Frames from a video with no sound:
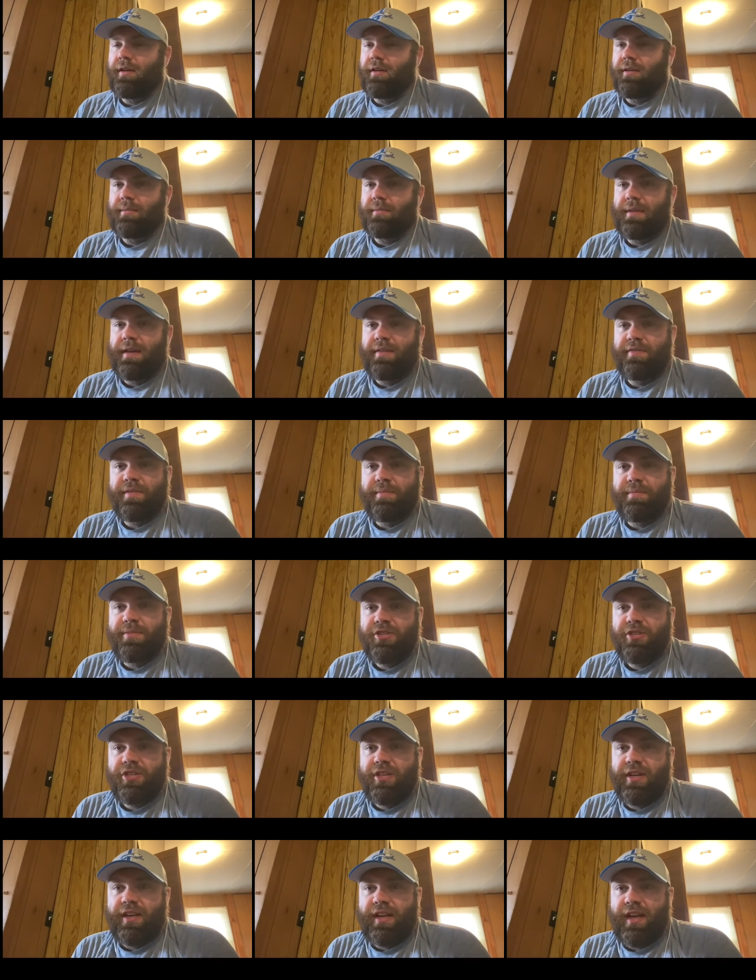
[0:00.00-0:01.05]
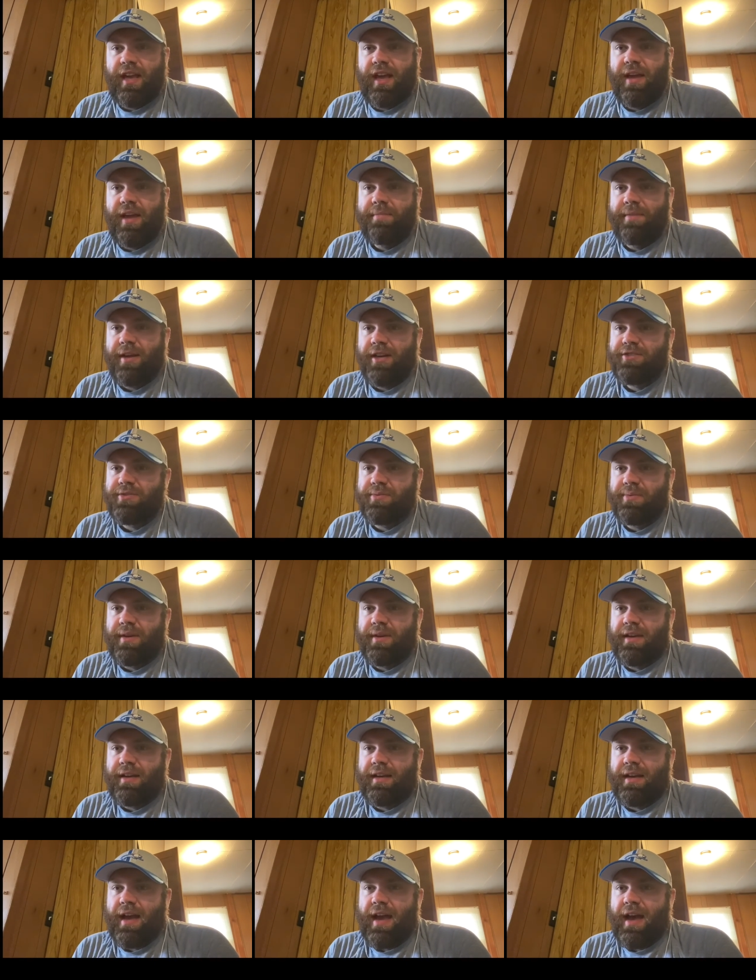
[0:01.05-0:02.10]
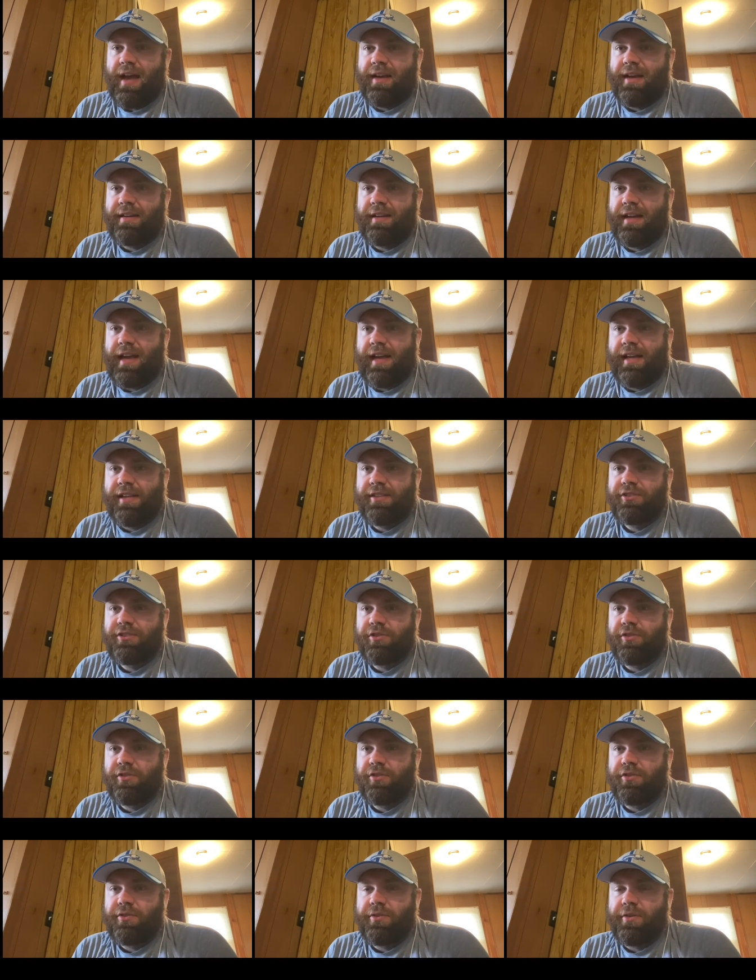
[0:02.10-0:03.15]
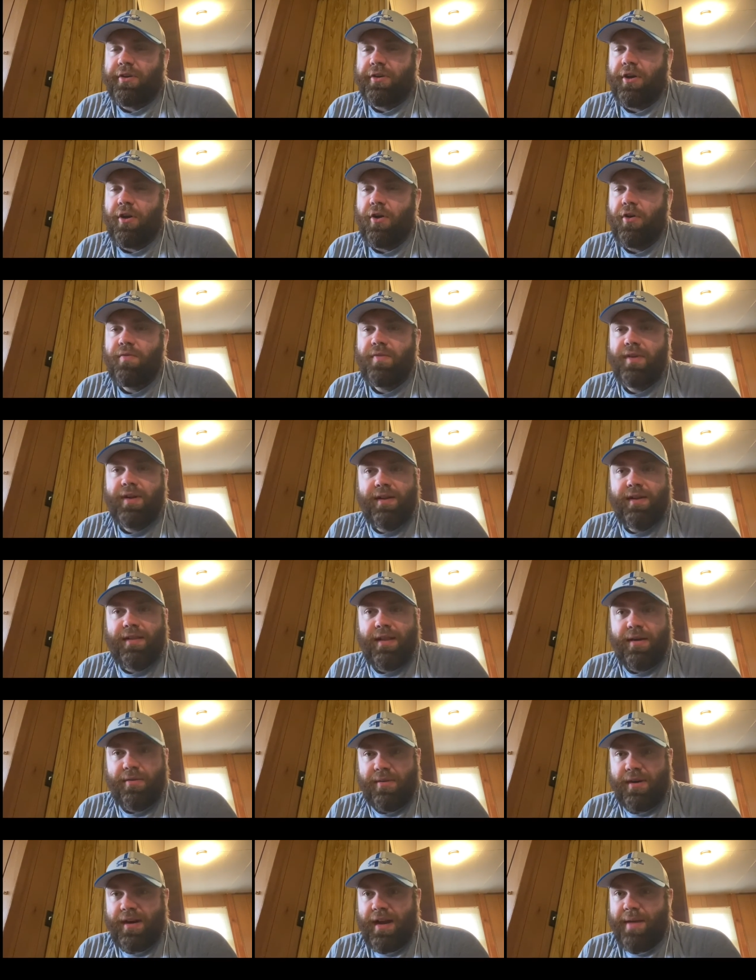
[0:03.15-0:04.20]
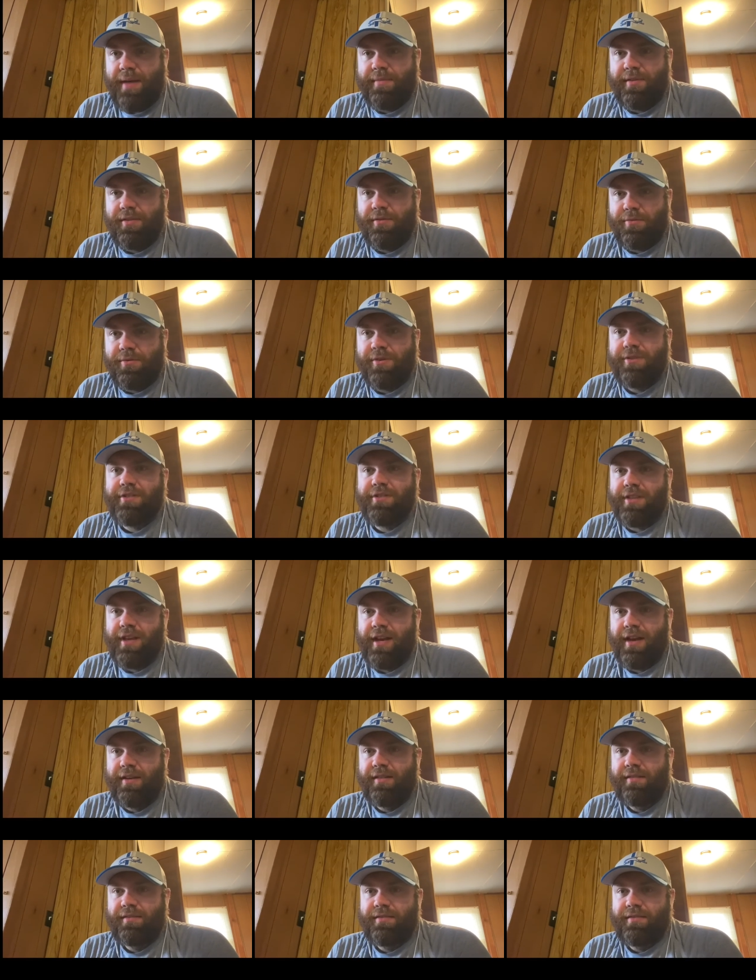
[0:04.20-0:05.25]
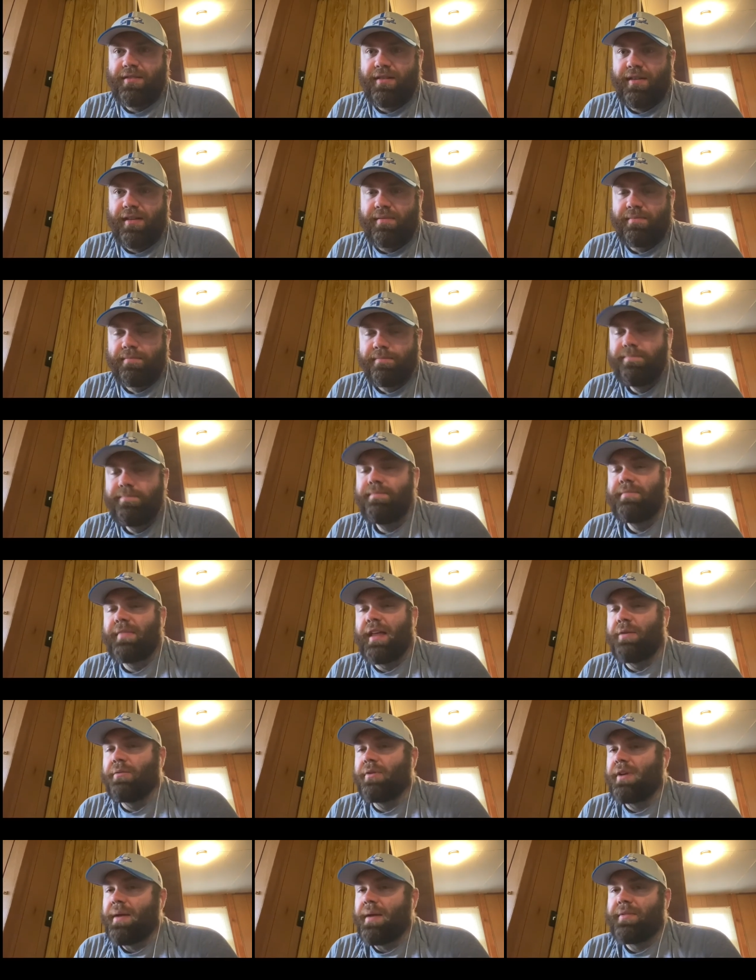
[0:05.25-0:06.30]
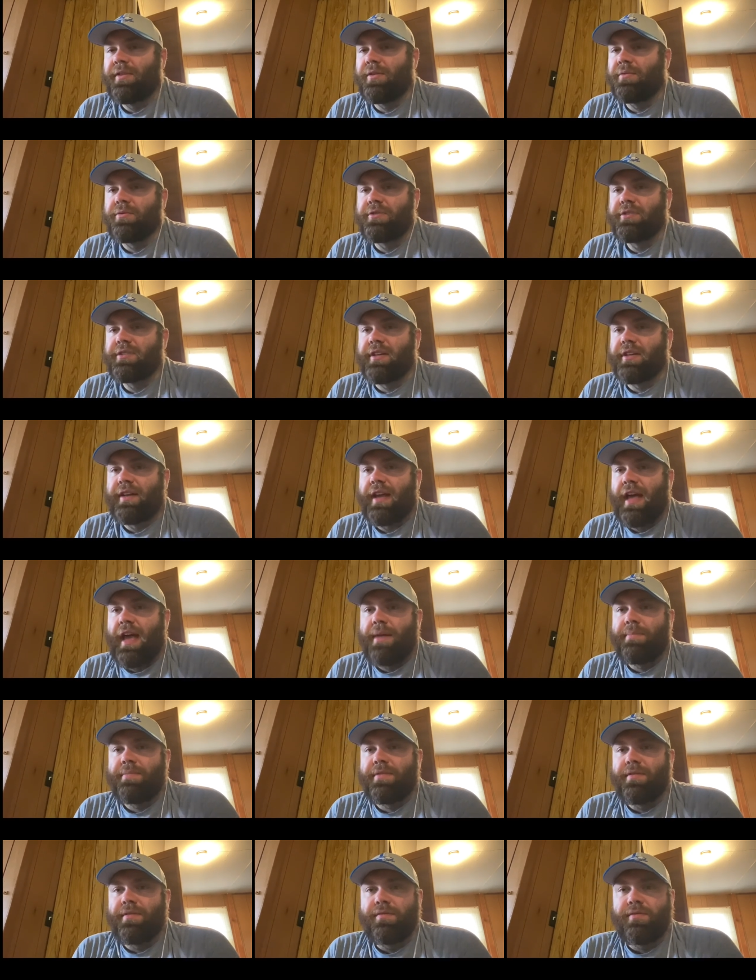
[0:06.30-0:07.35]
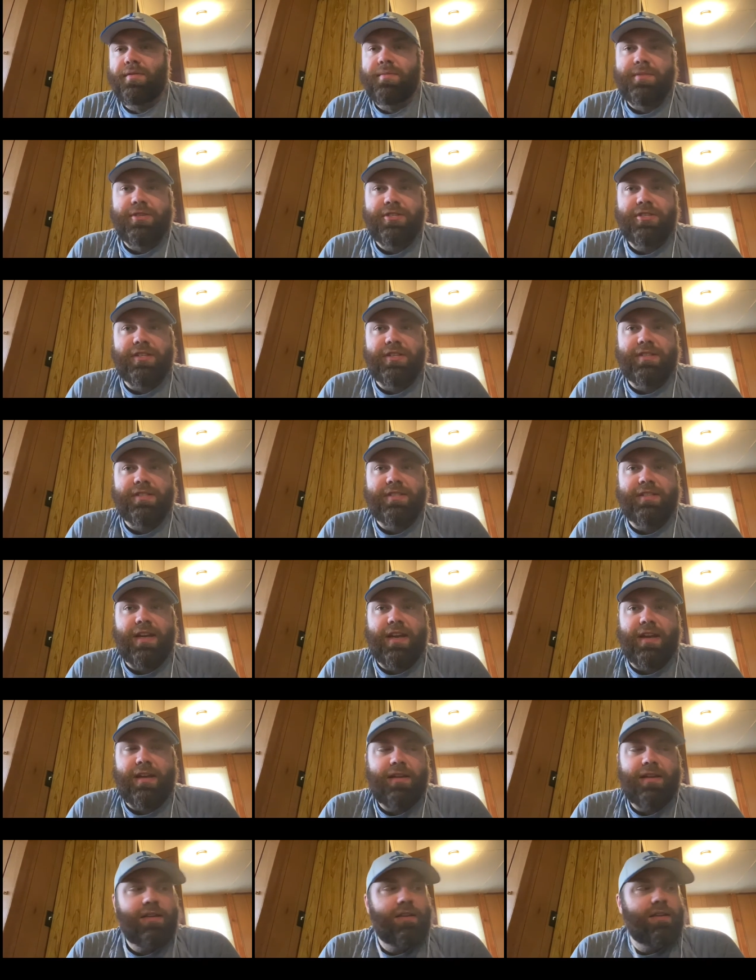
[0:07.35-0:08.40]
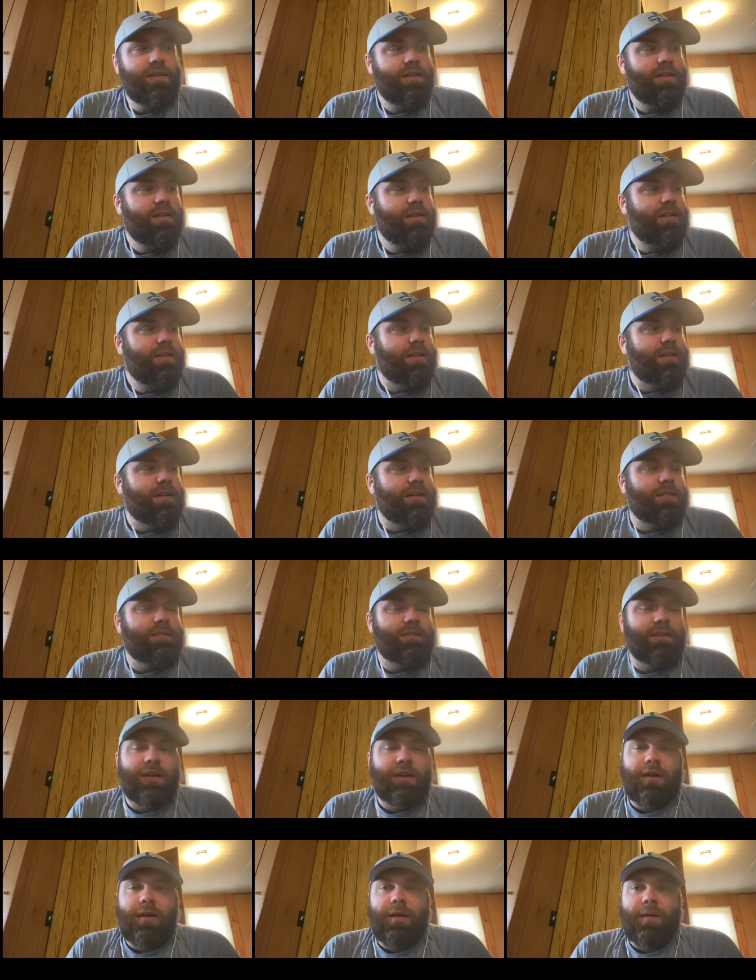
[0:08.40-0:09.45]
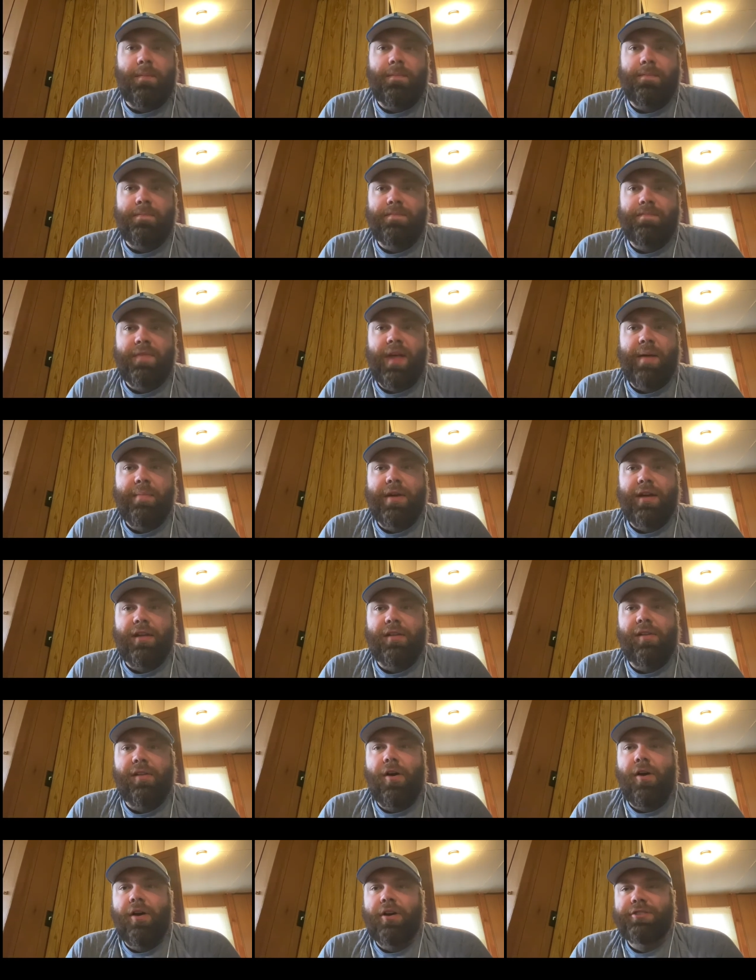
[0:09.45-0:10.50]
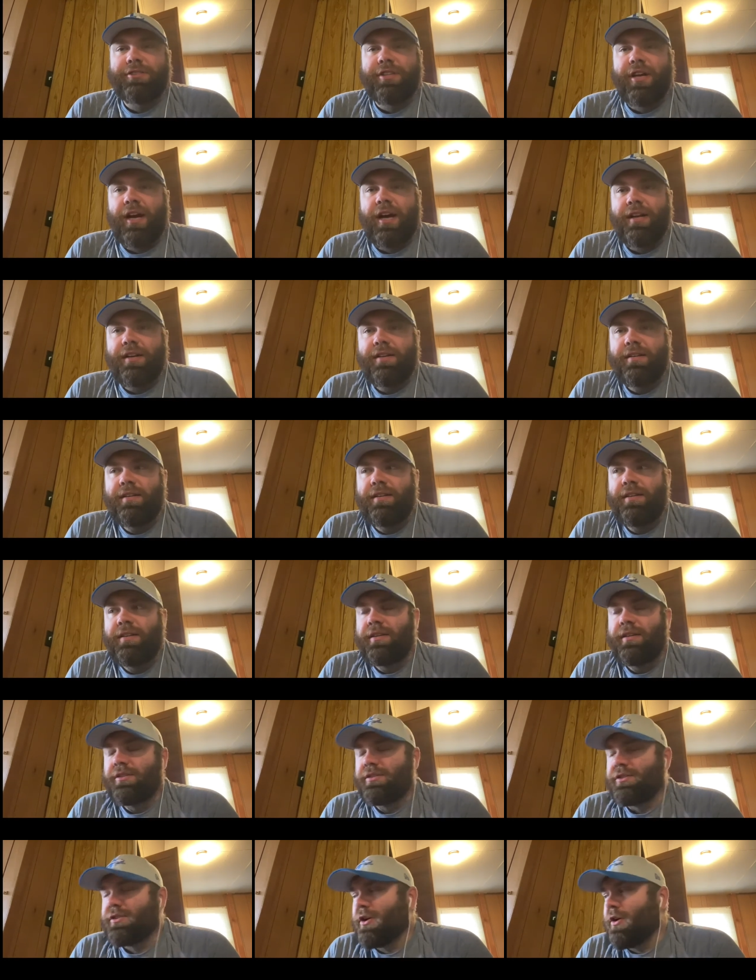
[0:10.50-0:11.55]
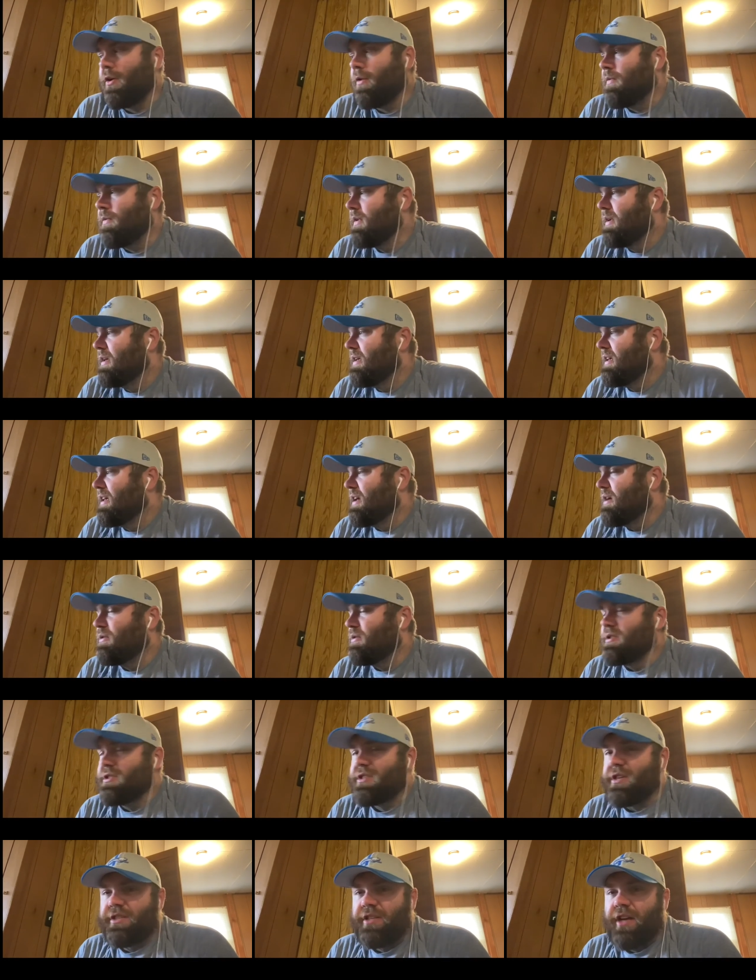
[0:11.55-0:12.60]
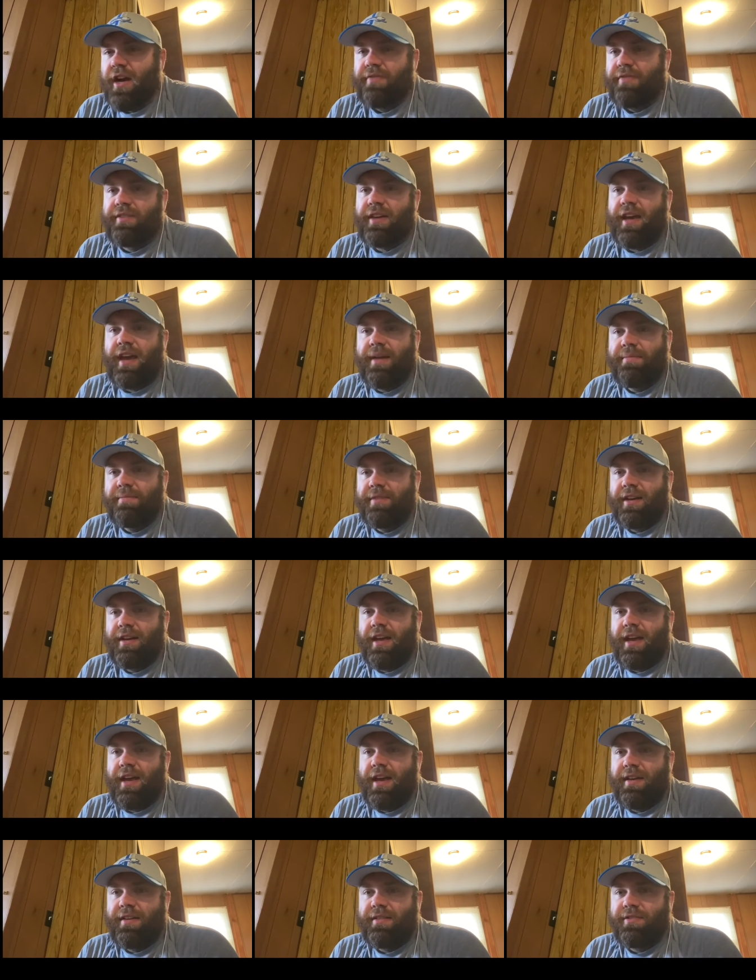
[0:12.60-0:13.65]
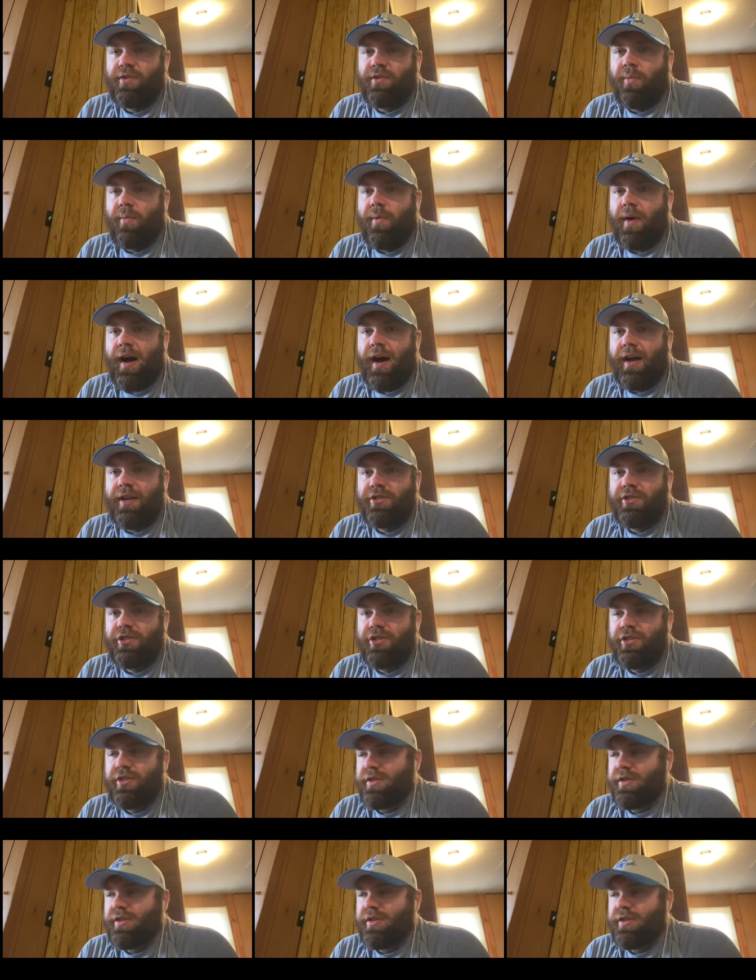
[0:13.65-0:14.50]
if the Michigan game next week got canceled due to COVID, that would not be the worst thing. That would not be the worst thing to happen for Michigan State. Not by a long shot. So, it was a tough game today to watch.